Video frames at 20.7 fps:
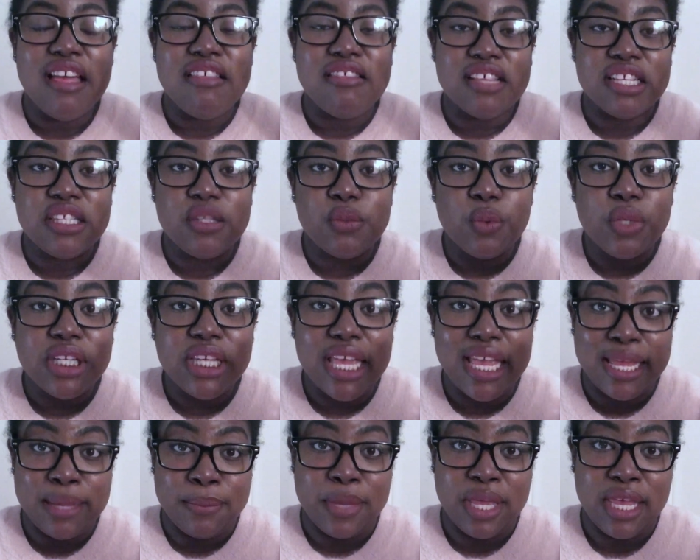this one
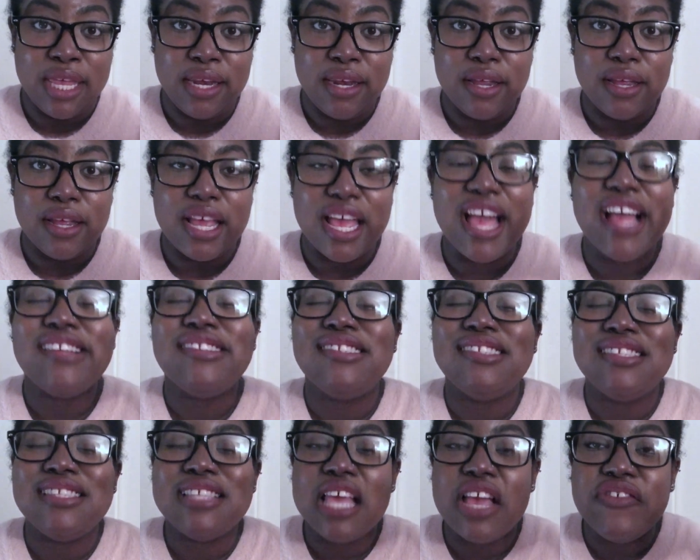came in at
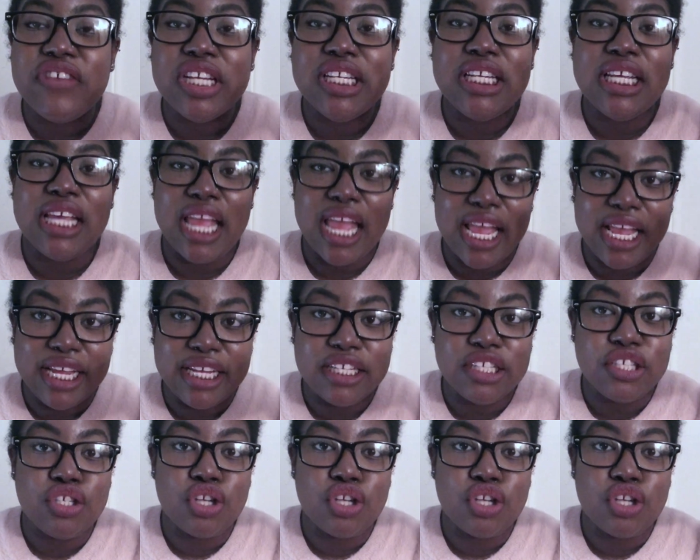$78.